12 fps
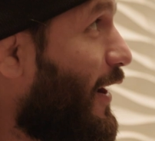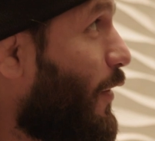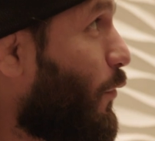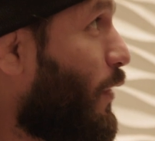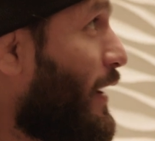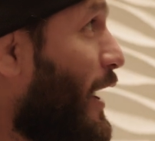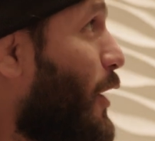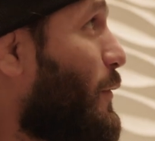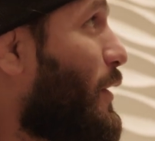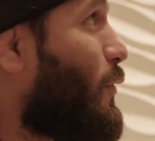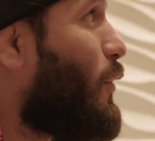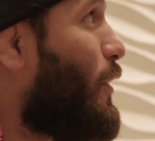One
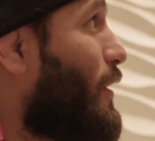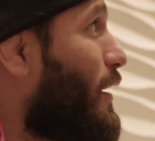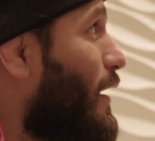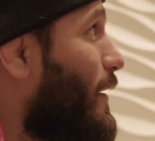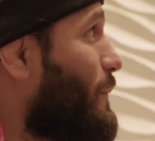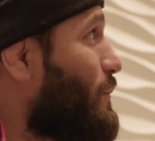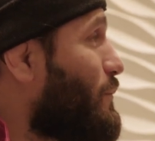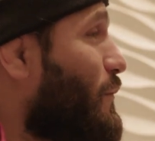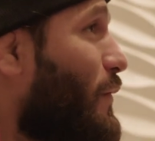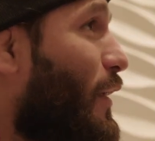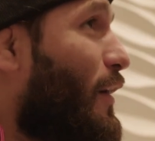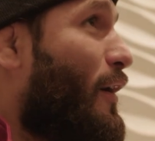Arabic Something word?
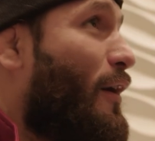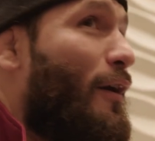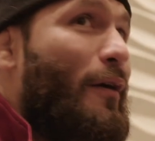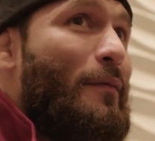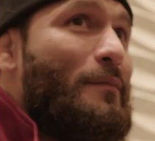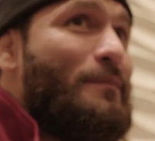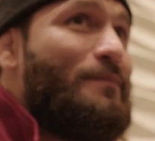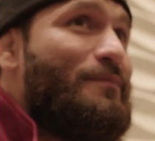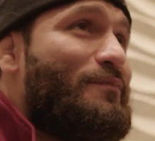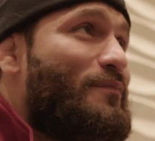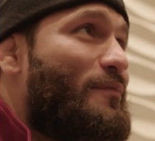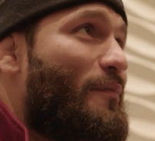Arabic. Um,
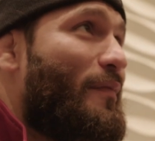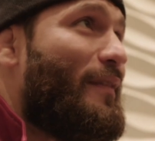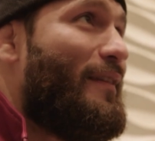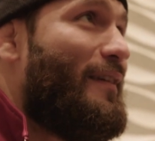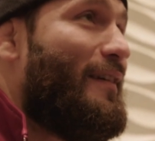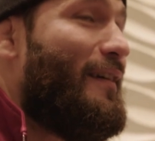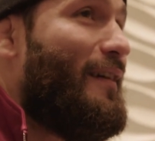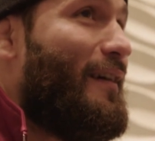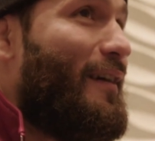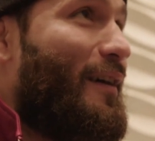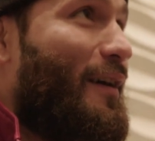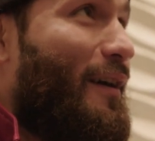
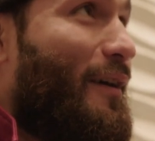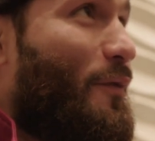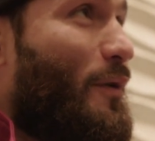uh,